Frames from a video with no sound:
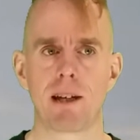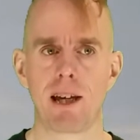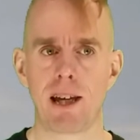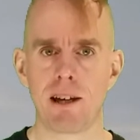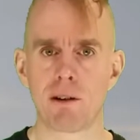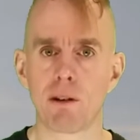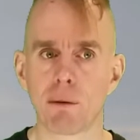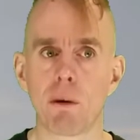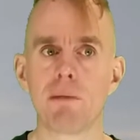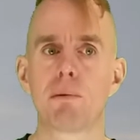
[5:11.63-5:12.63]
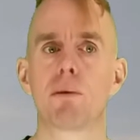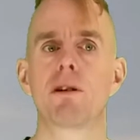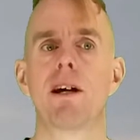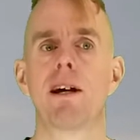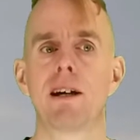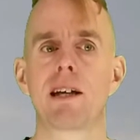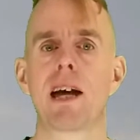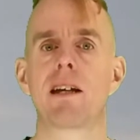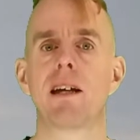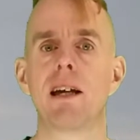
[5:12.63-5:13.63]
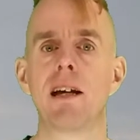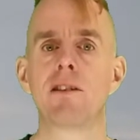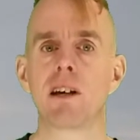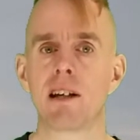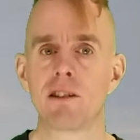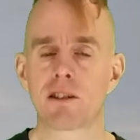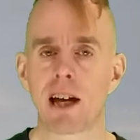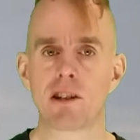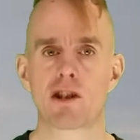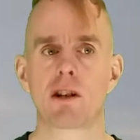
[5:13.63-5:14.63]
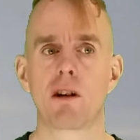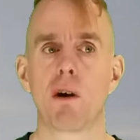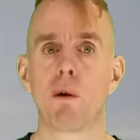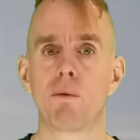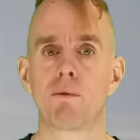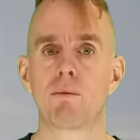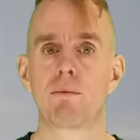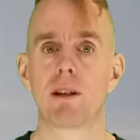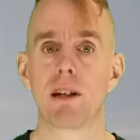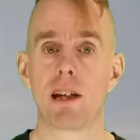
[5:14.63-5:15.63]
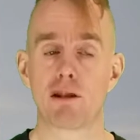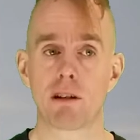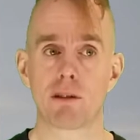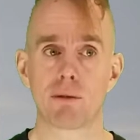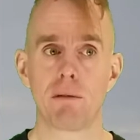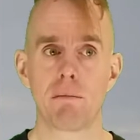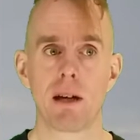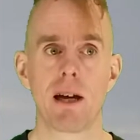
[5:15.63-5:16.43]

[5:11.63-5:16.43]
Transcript: Here on the whiteboard, again, is a sketch of the heat transfer.